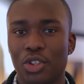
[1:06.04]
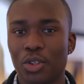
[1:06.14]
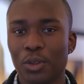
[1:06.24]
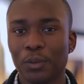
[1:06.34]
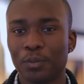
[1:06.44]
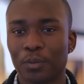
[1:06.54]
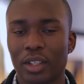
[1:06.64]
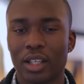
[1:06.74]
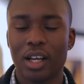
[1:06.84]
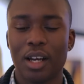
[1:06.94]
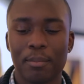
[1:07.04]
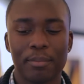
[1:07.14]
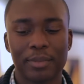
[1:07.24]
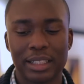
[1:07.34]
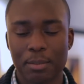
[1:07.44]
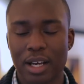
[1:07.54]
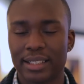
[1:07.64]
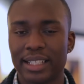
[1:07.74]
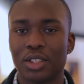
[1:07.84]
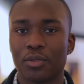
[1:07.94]
two. Um, it's about
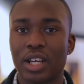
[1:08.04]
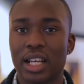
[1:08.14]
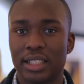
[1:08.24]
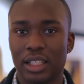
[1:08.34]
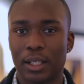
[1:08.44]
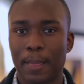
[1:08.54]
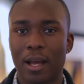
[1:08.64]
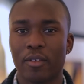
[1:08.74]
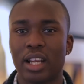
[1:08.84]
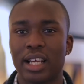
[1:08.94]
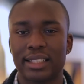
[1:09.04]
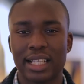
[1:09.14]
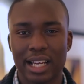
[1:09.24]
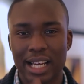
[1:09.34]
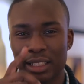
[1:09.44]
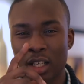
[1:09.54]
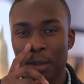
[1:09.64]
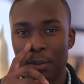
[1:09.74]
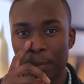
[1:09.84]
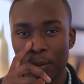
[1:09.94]
a sense of reality. I realised that as
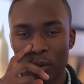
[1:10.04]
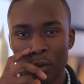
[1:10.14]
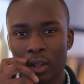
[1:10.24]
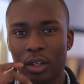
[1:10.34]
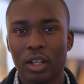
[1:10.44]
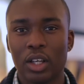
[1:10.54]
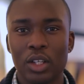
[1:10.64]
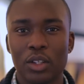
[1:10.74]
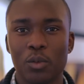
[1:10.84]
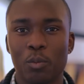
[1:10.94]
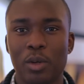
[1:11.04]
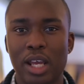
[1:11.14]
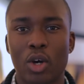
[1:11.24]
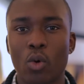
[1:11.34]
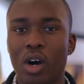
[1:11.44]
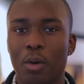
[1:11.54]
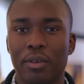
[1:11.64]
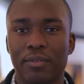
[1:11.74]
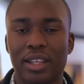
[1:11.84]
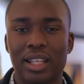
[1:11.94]
young people, we're caught up
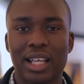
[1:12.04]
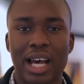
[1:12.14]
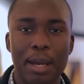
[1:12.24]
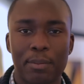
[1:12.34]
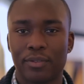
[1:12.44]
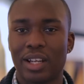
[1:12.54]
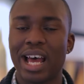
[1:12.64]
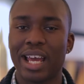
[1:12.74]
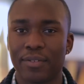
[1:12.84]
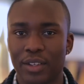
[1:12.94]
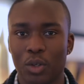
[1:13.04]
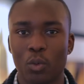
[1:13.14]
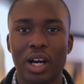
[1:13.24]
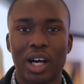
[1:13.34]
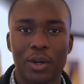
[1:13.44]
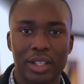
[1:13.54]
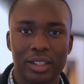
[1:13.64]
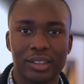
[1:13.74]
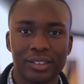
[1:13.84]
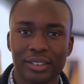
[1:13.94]
with the hype of life and the world
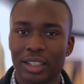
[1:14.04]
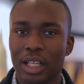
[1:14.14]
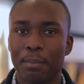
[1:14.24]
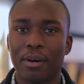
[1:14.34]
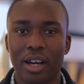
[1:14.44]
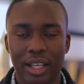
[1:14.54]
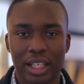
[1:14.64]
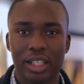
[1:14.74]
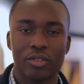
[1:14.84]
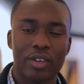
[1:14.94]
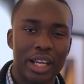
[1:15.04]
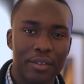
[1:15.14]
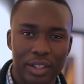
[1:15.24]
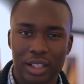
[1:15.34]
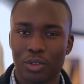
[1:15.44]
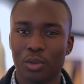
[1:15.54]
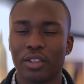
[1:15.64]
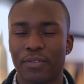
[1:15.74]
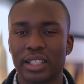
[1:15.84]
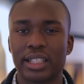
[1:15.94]
and partying and raving and all
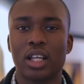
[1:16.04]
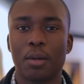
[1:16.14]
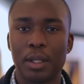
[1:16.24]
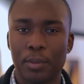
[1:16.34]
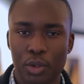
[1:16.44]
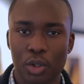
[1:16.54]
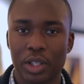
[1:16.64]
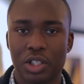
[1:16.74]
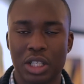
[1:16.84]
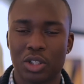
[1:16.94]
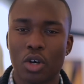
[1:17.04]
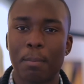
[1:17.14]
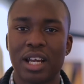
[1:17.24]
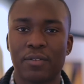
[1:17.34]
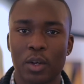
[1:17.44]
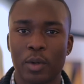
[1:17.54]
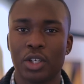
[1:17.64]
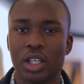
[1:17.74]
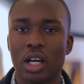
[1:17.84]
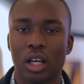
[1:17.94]
the things that young people do, which is not a bad thing when
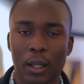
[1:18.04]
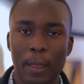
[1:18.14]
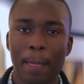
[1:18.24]
you're young.